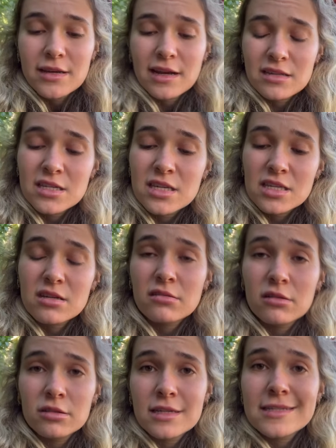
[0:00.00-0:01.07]
Now, since this little
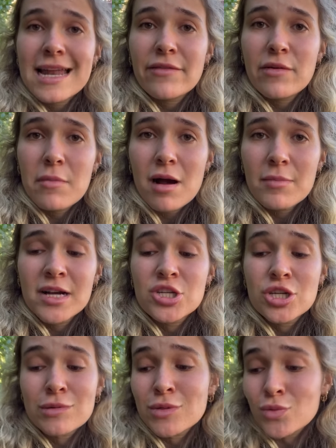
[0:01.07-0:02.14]
girl doesn't have a mama and
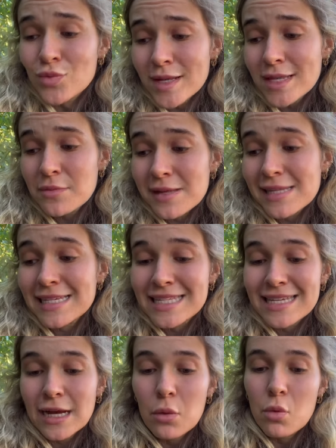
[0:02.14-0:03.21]
she was really, really
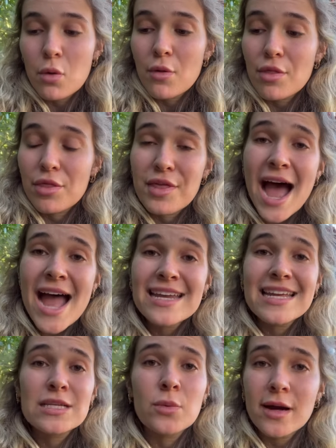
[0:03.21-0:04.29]
sick, well, that
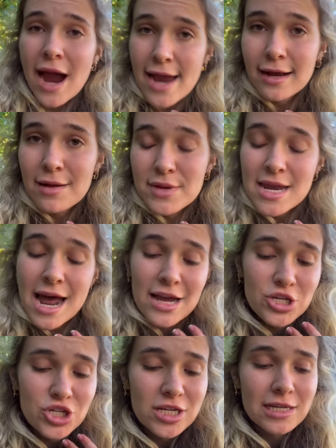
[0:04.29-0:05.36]
is where I come in.
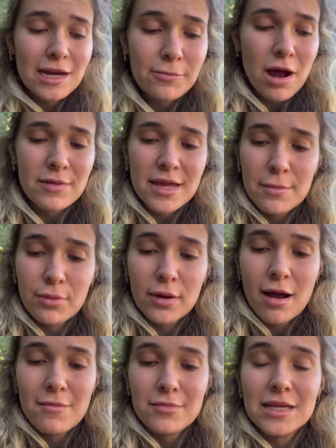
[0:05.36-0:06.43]
She's going to probably imprint
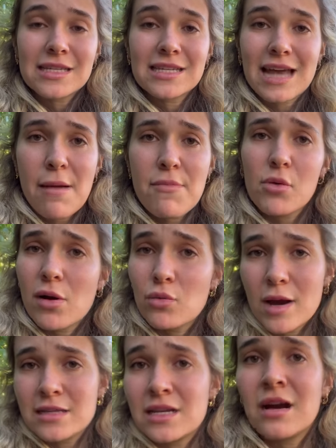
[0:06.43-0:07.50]
on me since I'm the one
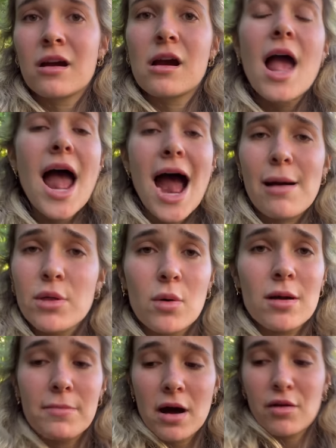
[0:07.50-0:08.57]
raising her. I'm the
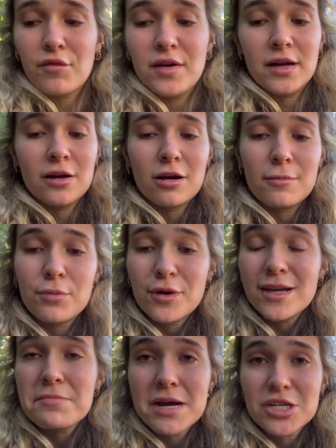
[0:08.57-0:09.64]
one bottle feeding her and
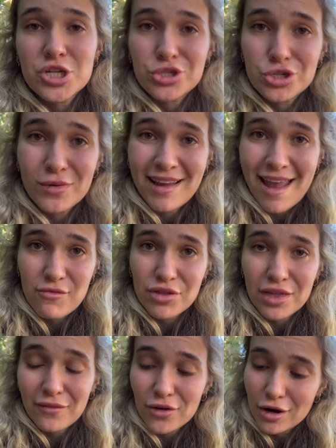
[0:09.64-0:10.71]
pretty much doing
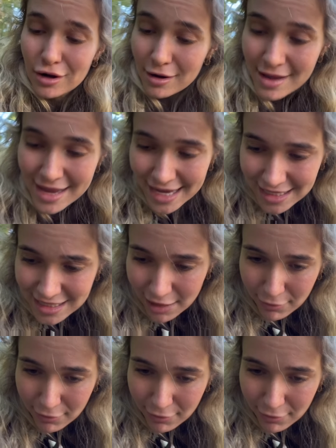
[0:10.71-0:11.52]
everything for her. Isn't that